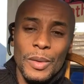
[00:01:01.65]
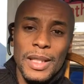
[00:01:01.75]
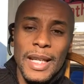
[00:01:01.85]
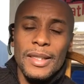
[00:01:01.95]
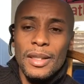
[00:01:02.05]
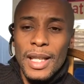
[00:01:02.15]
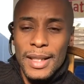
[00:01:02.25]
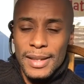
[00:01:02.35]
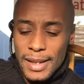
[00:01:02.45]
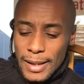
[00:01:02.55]
Okay, so
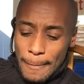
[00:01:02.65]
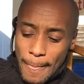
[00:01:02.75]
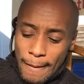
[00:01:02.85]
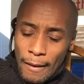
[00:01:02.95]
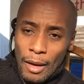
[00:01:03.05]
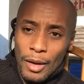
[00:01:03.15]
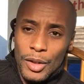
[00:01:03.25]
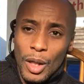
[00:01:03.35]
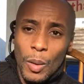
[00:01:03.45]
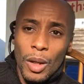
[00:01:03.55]
that's key.
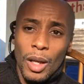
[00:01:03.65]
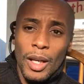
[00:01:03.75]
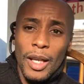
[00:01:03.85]
So